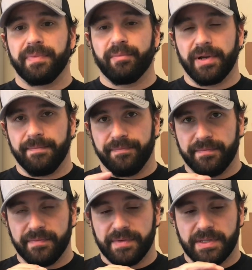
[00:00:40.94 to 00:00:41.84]
But
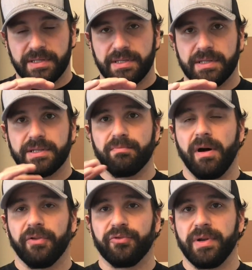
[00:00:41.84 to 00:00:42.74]

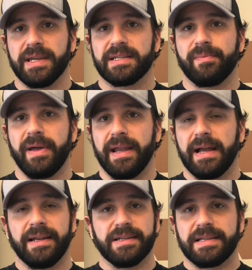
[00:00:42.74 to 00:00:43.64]
small tweaks depending
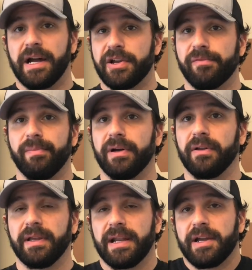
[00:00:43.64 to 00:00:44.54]
on just how you're
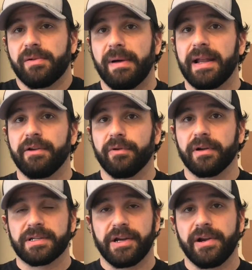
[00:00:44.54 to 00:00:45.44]
built and how your body
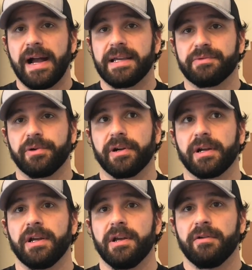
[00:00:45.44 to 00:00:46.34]
works, how your eyes
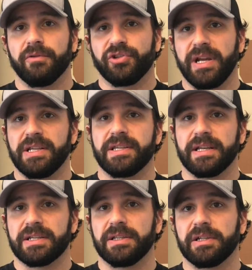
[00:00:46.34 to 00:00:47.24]
work, will change
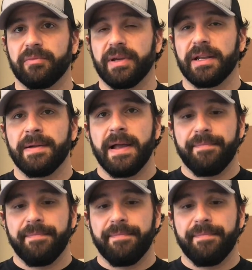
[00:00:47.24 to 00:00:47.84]
things a little bit.